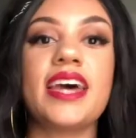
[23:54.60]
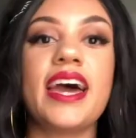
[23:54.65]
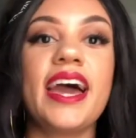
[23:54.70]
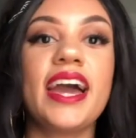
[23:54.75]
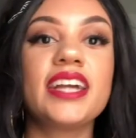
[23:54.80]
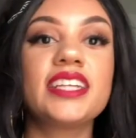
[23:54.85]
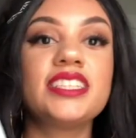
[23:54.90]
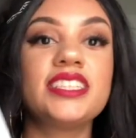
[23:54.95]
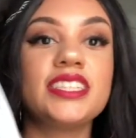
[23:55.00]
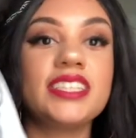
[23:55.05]

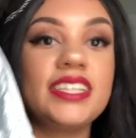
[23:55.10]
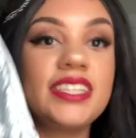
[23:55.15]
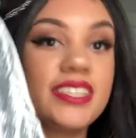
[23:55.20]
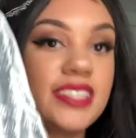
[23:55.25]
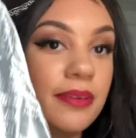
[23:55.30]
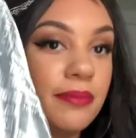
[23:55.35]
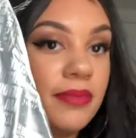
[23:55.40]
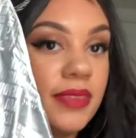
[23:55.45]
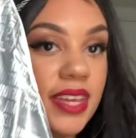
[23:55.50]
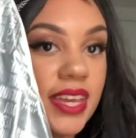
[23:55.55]
Actually,
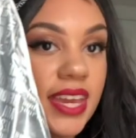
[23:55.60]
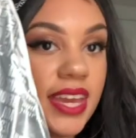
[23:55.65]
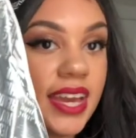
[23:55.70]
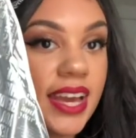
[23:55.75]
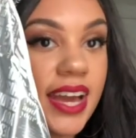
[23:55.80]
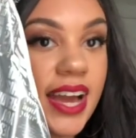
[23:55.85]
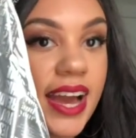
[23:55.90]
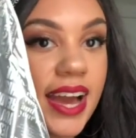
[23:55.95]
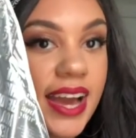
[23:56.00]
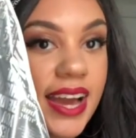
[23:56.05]

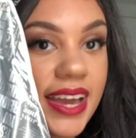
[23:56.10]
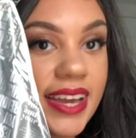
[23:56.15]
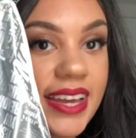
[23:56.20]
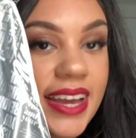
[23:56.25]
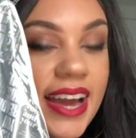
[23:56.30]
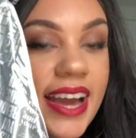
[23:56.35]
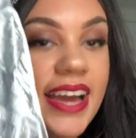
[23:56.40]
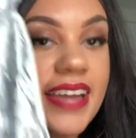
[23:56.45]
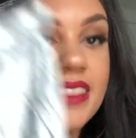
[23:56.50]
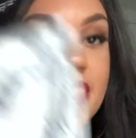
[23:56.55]
something I
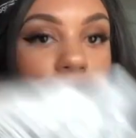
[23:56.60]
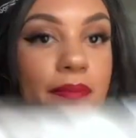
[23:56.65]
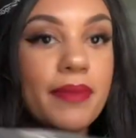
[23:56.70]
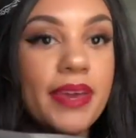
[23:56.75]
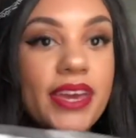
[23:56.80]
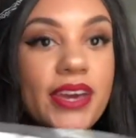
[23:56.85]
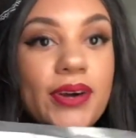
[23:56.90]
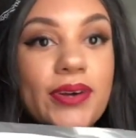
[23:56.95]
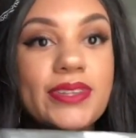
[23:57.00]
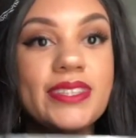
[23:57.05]
got in
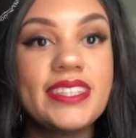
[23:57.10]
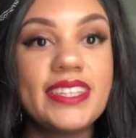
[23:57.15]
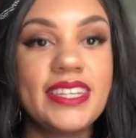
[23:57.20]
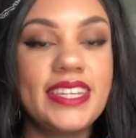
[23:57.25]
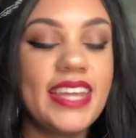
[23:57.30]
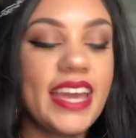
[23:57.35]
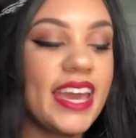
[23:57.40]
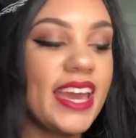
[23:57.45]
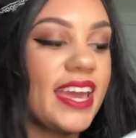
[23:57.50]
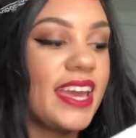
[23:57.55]
the mail
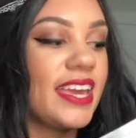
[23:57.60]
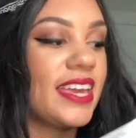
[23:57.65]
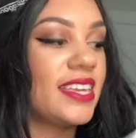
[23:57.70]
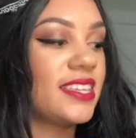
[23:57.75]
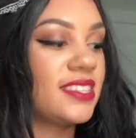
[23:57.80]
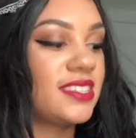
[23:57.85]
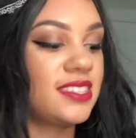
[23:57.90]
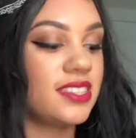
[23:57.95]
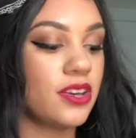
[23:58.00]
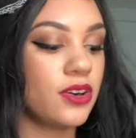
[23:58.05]
today.
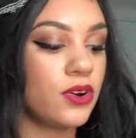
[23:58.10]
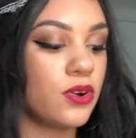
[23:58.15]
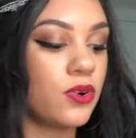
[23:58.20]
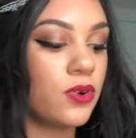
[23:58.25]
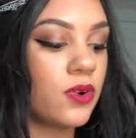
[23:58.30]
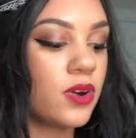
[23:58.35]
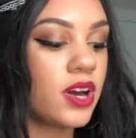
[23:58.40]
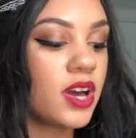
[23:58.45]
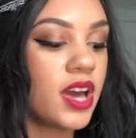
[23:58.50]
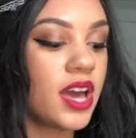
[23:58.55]

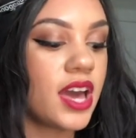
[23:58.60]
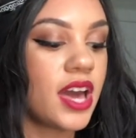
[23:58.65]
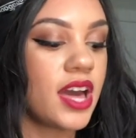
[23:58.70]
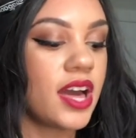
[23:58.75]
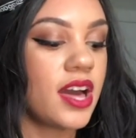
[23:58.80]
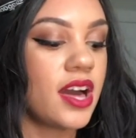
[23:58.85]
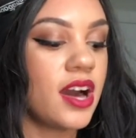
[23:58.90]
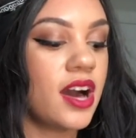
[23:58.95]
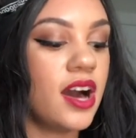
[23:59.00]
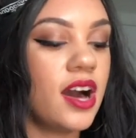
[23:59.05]
So
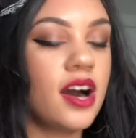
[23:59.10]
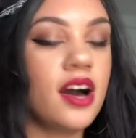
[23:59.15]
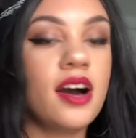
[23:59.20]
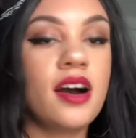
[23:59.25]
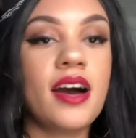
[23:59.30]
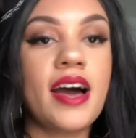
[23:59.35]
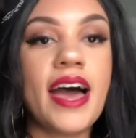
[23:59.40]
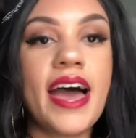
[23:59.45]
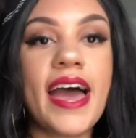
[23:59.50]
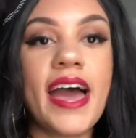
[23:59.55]

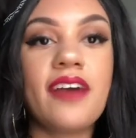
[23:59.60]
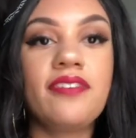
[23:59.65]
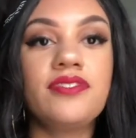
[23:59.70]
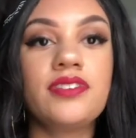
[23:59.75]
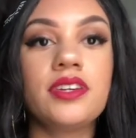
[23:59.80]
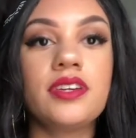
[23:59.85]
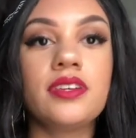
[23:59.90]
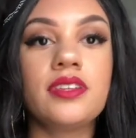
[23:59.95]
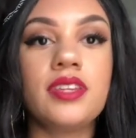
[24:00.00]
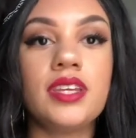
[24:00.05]

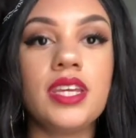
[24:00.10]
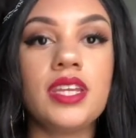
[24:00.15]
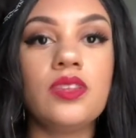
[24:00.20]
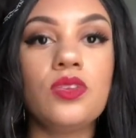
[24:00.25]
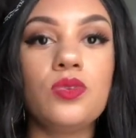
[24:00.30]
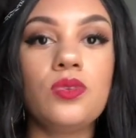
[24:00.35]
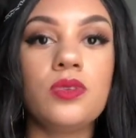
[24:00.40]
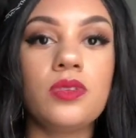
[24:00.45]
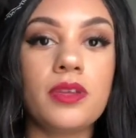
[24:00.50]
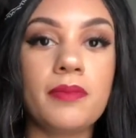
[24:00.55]
after the
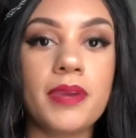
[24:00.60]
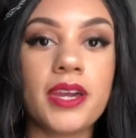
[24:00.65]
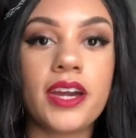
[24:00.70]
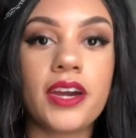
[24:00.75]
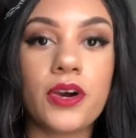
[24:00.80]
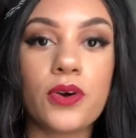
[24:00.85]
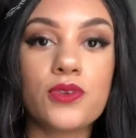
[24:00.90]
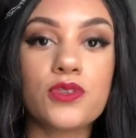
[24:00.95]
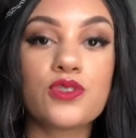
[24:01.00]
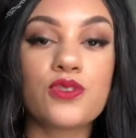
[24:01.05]
Lululemon
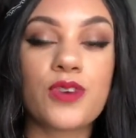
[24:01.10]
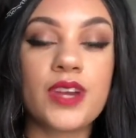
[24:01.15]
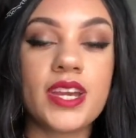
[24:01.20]
Ghost